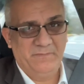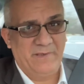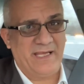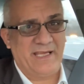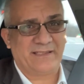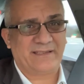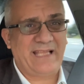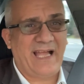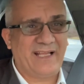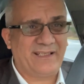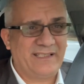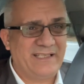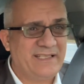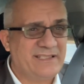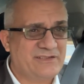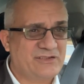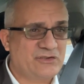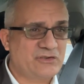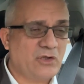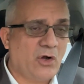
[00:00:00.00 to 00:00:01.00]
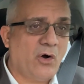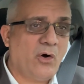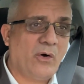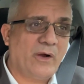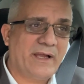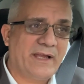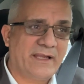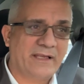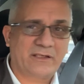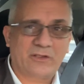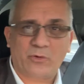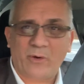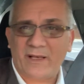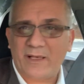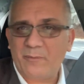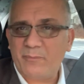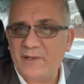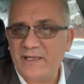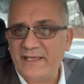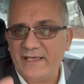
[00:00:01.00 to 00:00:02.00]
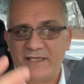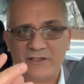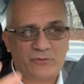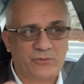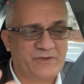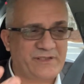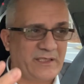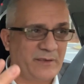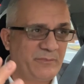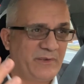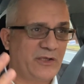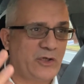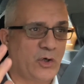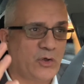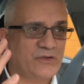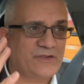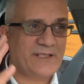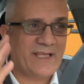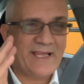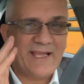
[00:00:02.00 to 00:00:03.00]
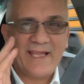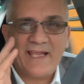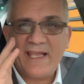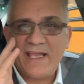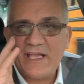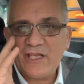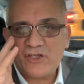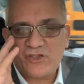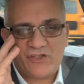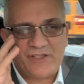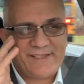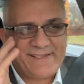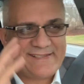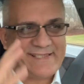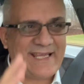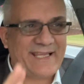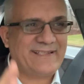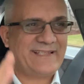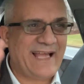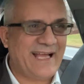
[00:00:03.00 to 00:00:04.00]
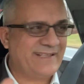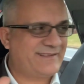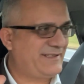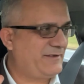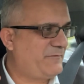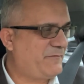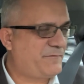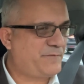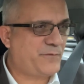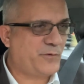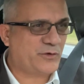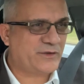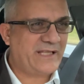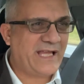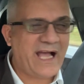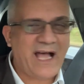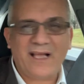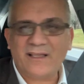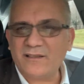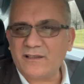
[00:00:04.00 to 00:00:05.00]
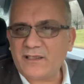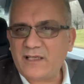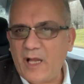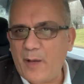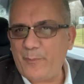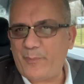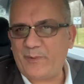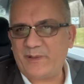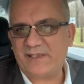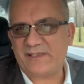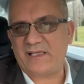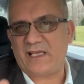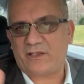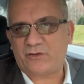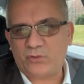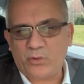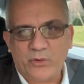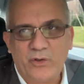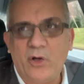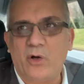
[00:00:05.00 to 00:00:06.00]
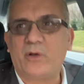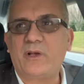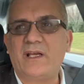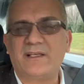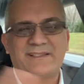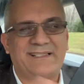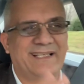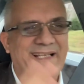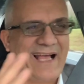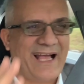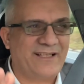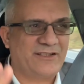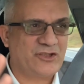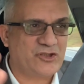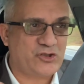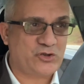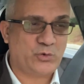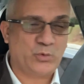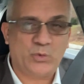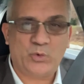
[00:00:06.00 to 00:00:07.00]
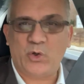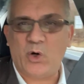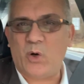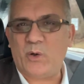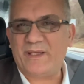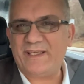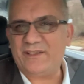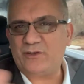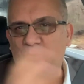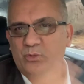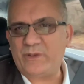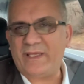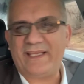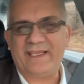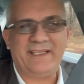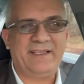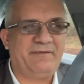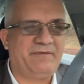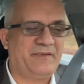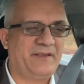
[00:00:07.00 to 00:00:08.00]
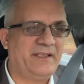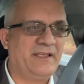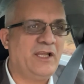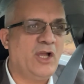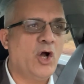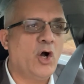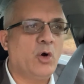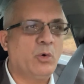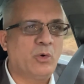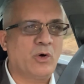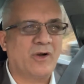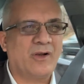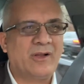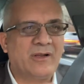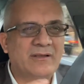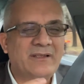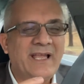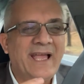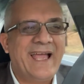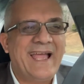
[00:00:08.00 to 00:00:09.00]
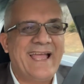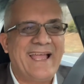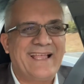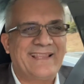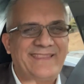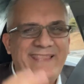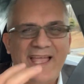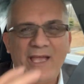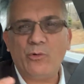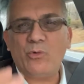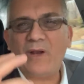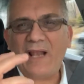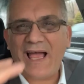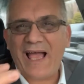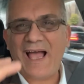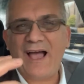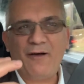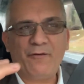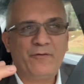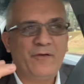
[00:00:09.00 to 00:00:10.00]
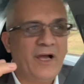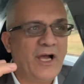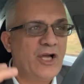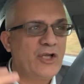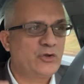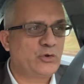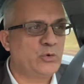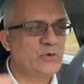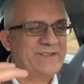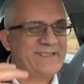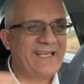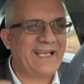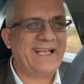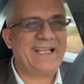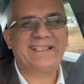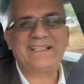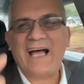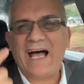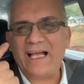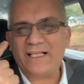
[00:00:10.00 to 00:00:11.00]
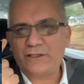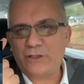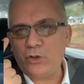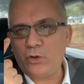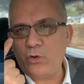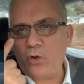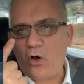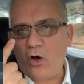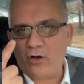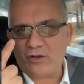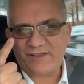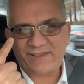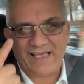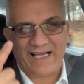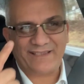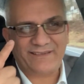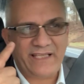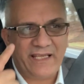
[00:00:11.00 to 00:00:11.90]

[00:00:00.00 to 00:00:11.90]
And that is so incredibly interesting, because she said that for the other companies like Toyota's and others to go into the EV world, they will have to sell it at a loss